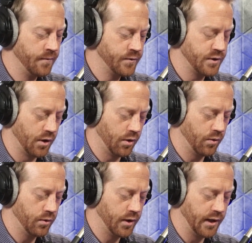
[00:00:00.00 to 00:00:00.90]

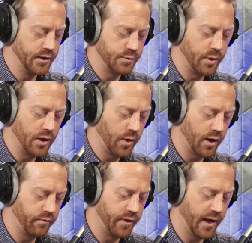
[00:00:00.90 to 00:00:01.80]
So just be aware
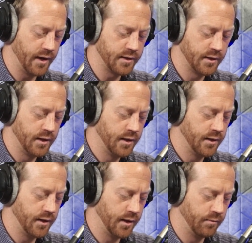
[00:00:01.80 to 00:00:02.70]
of that.
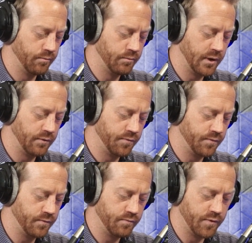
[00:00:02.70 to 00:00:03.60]
If
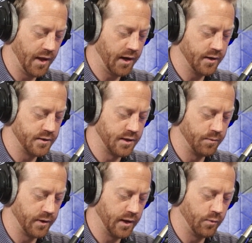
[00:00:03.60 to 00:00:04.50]
that is
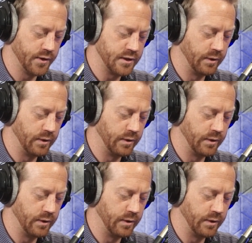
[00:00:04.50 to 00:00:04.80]
something that wants to be